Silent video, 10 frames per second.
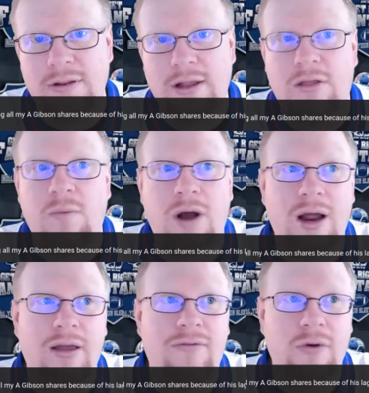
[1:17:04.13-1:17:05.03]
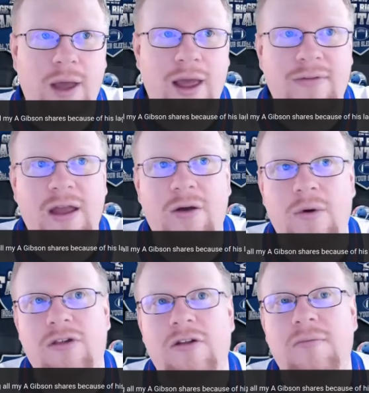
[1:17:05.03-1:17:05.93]
That's why if you have that
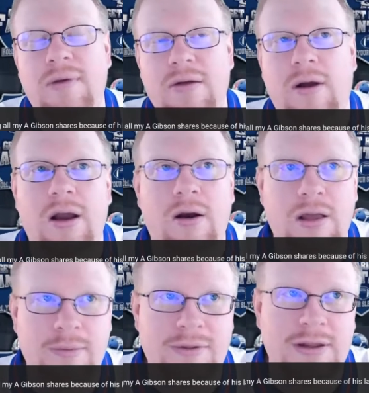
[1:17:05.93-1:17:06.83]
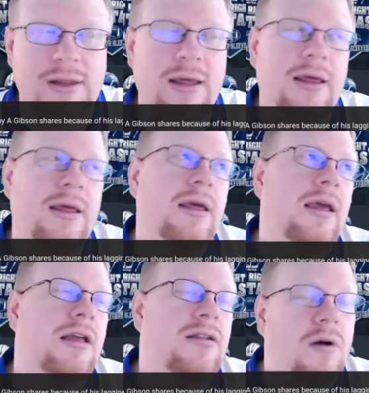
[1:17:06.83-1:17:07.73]
question of P. Ryan or Gibson,
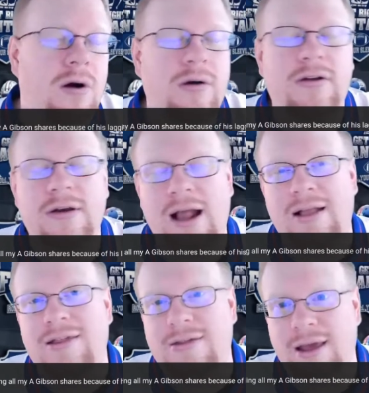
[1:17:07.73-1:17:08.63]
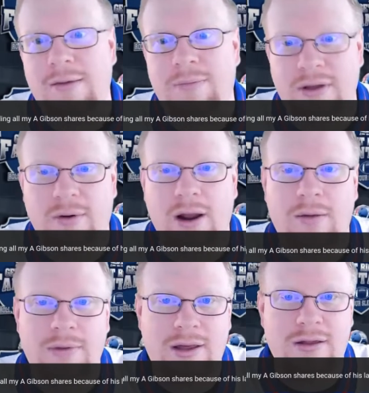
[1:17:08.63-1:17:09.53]
it's hard to not say P. Ryan
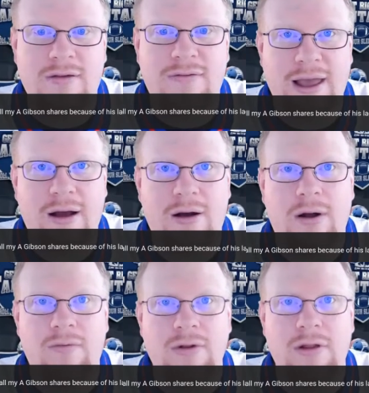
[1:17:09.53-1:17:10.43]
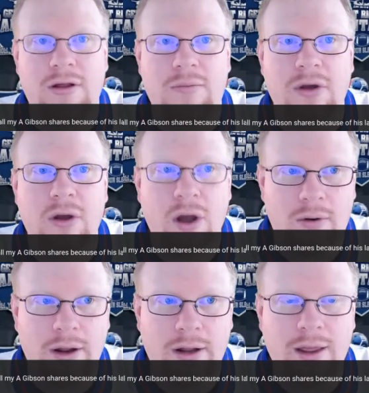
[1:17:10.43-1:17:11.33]
because of how everything's been
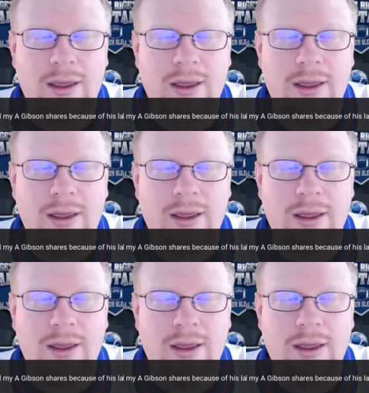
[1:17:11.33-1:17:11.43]
going.